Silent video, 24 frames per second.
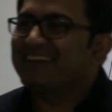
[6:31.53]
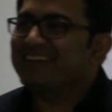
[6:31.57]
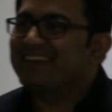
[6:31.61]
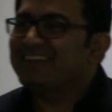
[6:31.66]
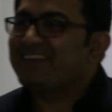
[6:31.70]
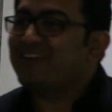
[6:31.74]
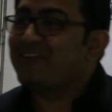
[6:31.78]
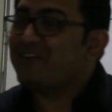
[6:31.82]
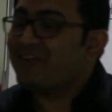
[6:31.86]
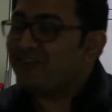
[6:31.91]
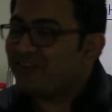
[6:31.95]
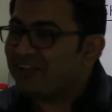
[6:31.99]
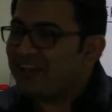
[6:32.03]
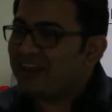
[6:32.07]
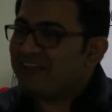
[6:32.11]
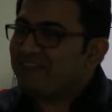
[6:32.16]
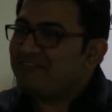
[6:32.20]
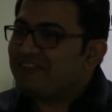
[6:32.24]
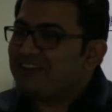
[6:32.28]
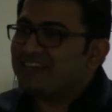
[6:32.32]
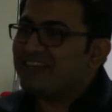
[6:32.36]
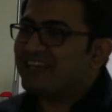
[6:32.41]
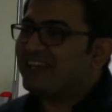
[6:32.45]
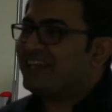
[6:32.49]
The whole,
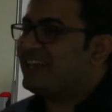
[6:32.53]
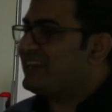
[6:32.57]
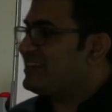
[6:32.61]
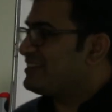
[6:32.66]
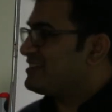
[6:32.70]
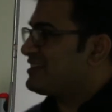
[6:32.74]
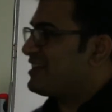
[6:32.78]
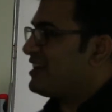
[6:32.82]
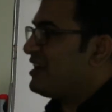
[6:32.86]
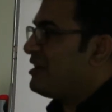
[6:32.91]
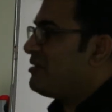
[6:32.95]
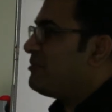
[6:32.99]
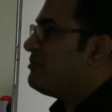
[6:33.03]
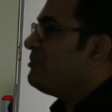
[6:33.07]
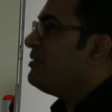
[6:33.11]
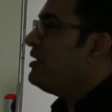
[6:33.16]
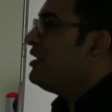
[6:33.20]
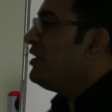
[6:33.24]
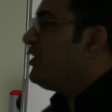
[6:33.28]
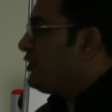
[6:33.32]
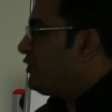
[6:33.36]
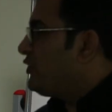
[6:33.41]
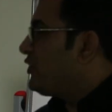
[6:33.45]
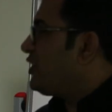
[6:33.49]
everything in Scrum,
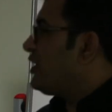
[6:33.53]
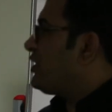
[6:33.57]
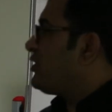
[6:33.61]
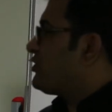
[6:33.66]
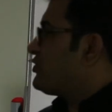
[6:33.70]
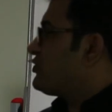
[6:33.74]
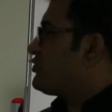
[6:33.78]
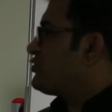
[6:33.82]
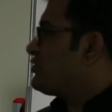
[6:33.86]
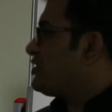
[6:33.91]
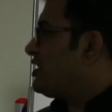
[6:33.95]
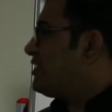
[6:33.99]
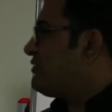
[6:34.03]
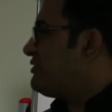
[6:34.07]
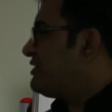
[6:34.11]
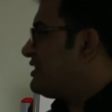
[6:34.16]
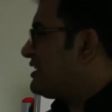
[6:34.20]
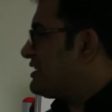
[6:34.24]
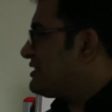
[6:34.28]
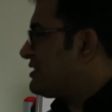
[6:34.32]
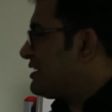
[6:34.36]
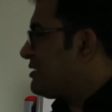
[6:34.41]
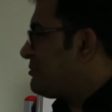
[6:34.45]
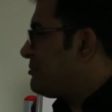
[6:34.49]
you can associate with the
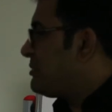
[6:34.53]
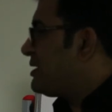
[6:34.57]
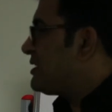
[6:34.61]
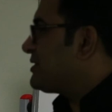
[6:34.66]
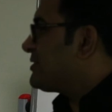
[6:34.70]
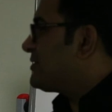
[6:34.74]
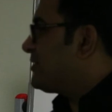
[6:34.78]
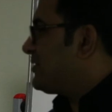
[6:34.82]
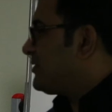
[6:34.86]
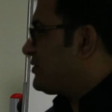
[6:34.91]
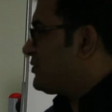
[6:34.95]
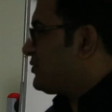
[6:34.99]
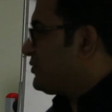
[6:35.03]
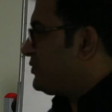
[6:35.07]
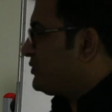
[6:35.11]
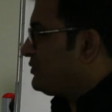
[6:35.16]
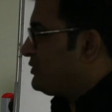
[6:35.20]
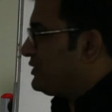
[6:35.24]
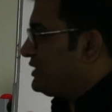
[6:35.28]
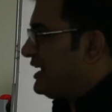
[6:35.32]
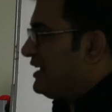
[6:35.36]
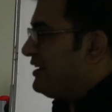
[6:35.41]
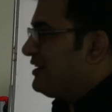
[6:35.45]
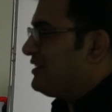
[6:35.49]
Scrum Master. So for
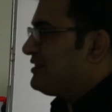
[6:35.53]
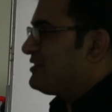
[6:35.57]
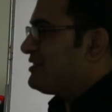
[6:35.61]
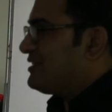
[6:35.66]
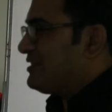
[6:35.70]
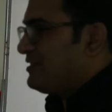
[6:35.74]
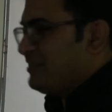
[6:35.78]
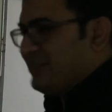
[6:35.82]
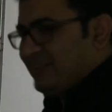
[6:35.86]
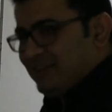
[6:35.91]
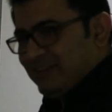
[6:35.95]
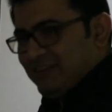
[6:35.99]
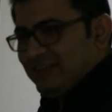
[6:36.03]
that reason,